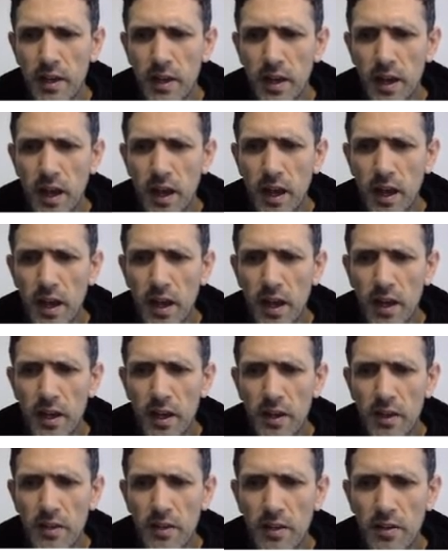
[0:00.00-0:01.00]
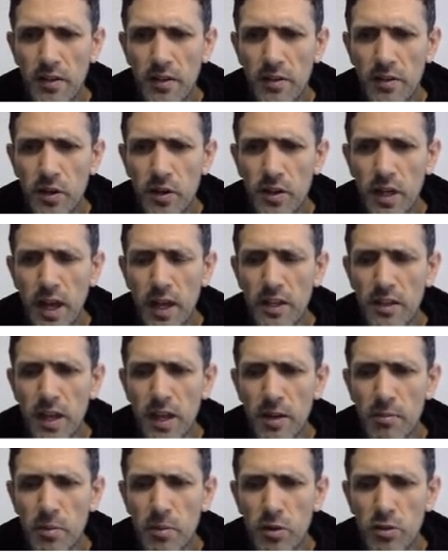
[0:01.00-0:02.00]
So it's
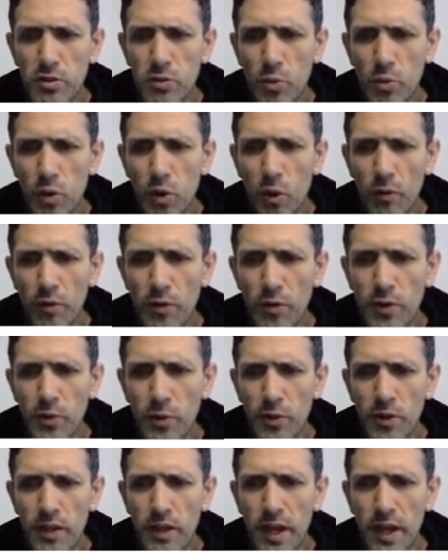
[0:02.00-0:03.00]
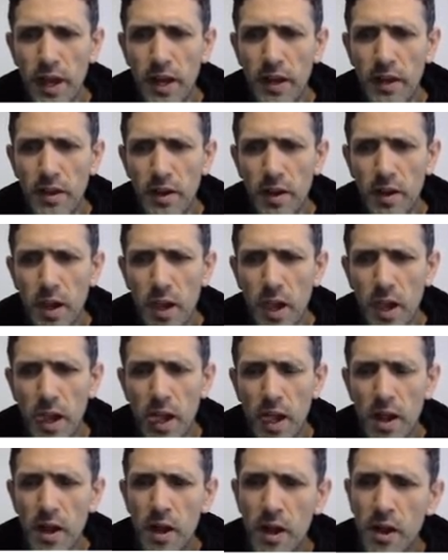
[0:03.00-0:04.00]
at most 1 over 2 to the k.
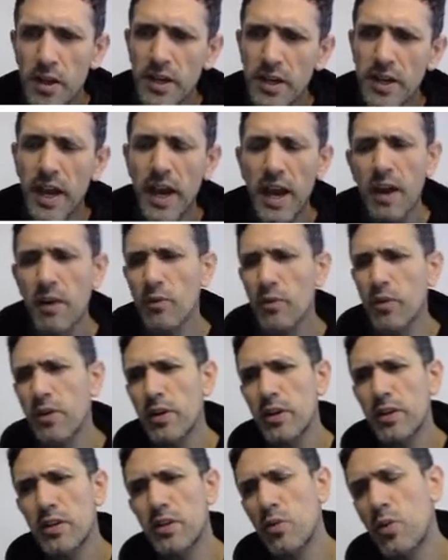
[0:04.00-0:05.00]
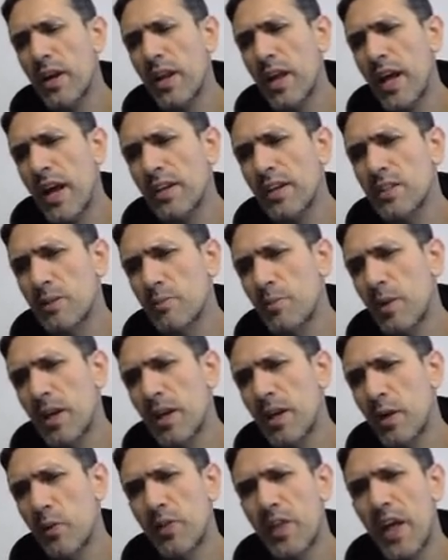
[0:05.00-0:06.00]
You can't really do any
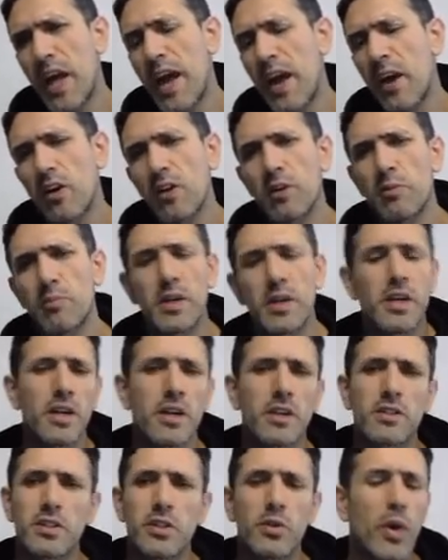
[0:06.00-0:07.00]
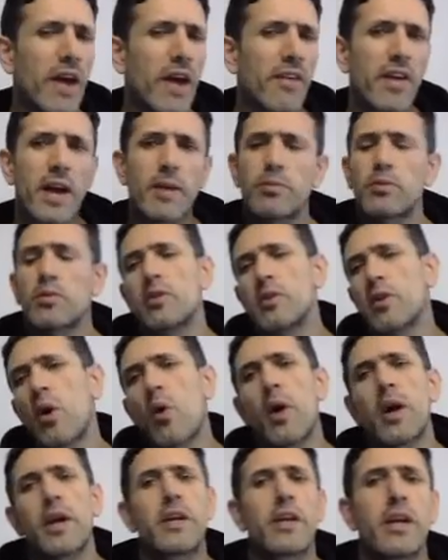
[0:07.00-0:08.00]
estimating with L because you have absolutely no
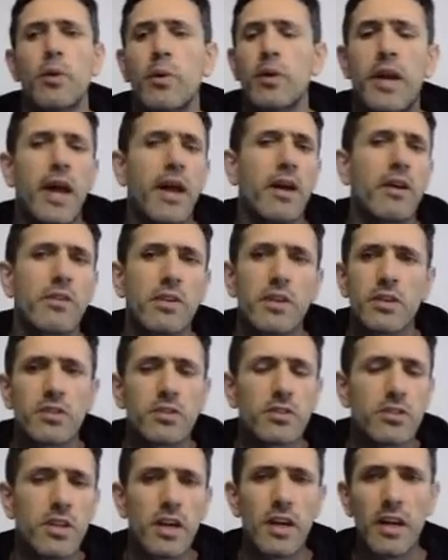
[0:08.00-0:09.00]
idea what L is.